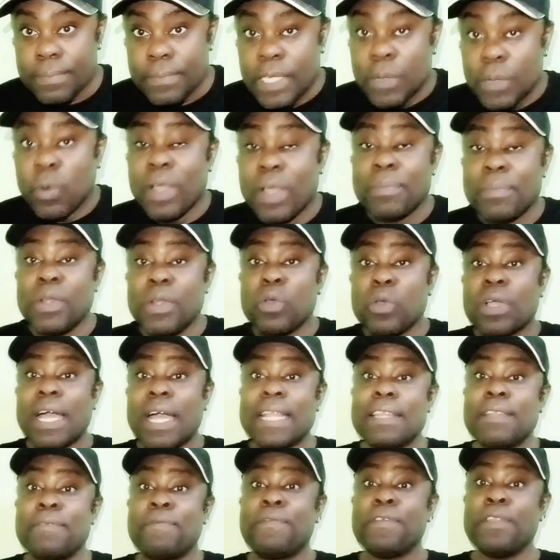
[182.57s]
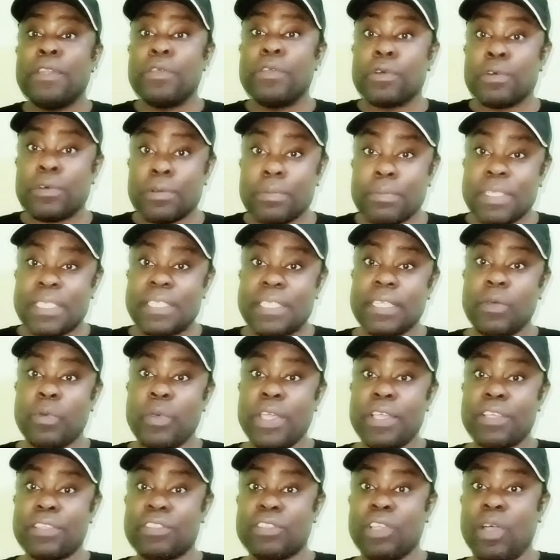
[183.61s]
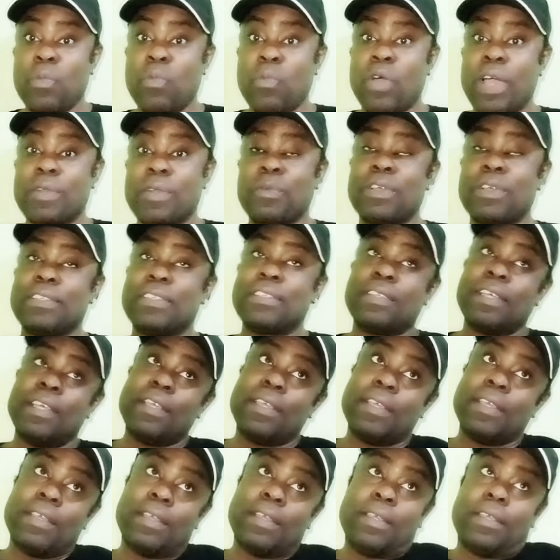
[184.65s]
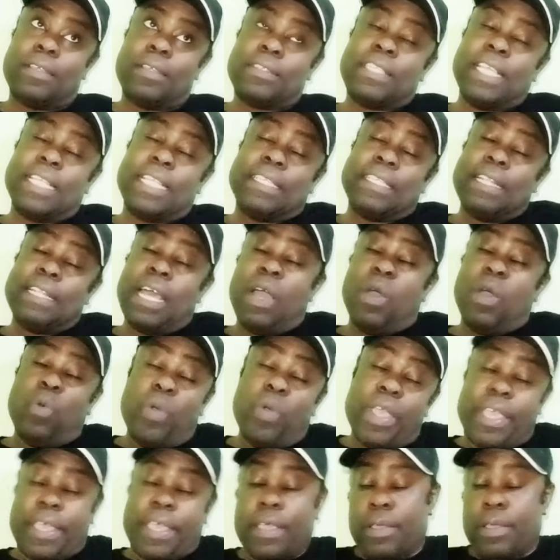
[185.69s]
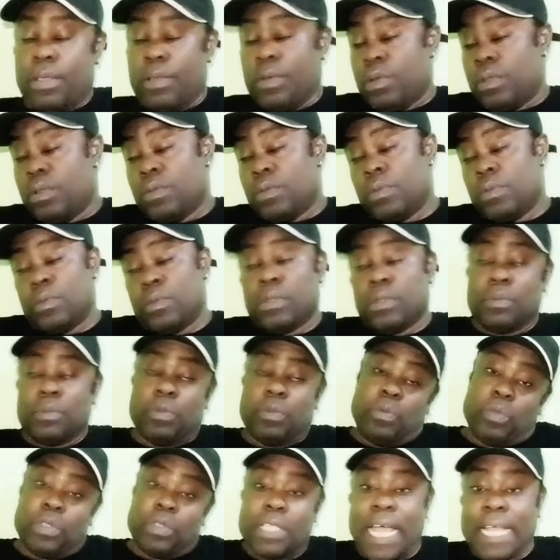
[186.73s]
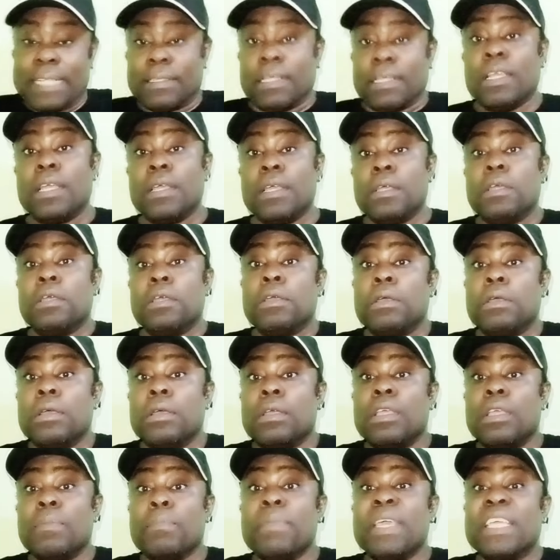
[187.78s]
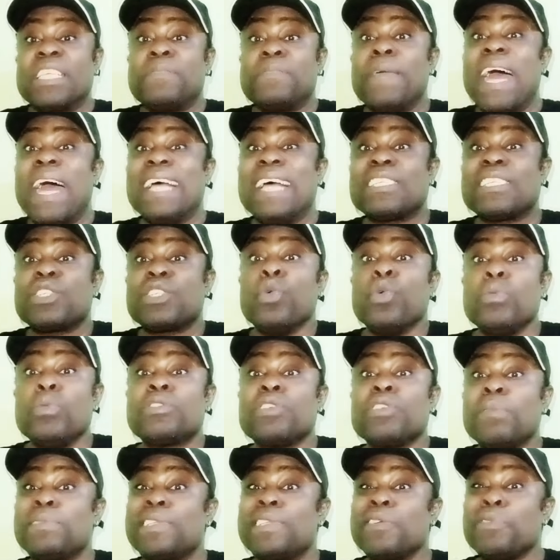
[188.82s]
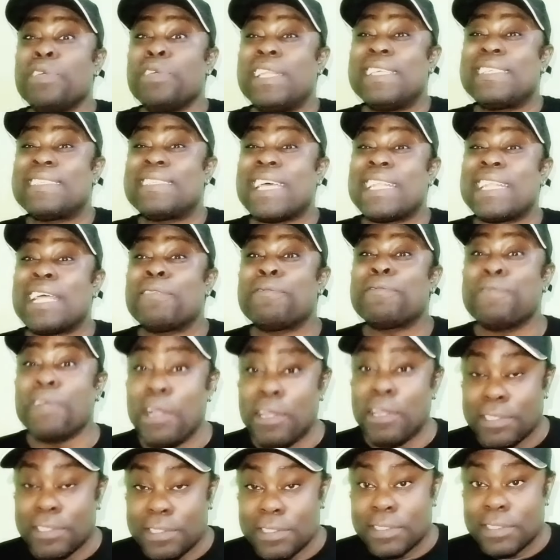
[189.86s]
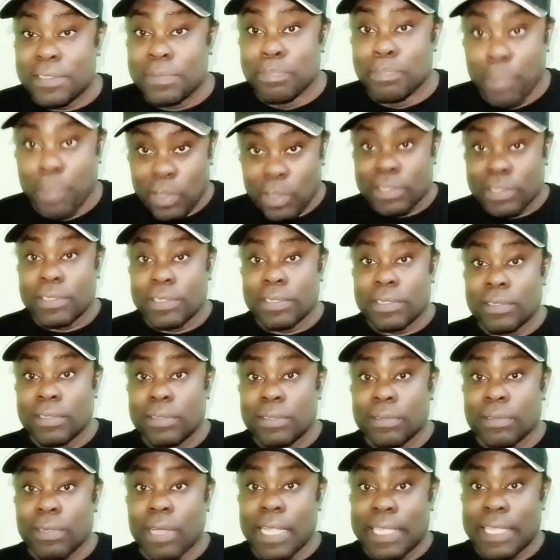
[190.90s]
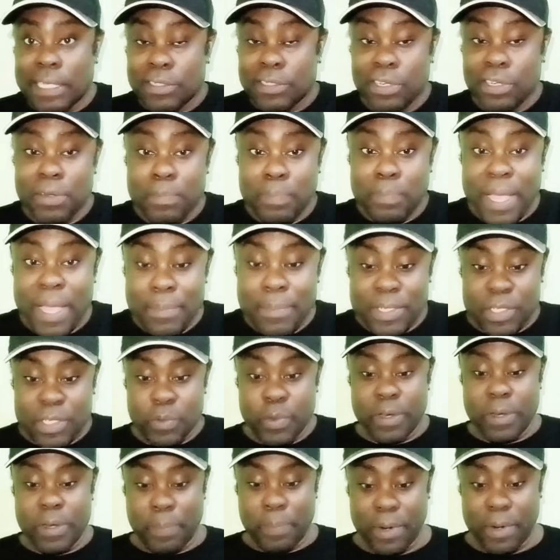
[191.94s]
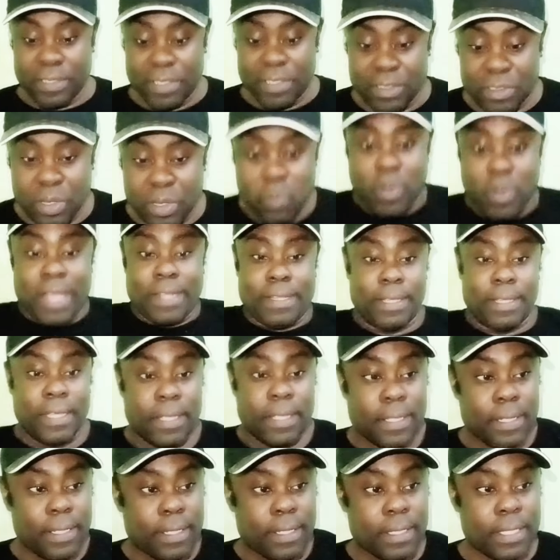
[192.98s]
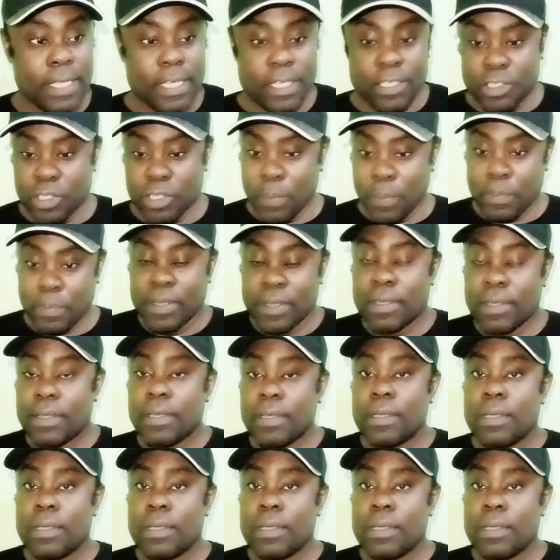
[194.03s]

When we look at the video, we see where someone was sitting in a way that makes me assume something really sad at first. But at a certain point, we see where the person somewhat ease up.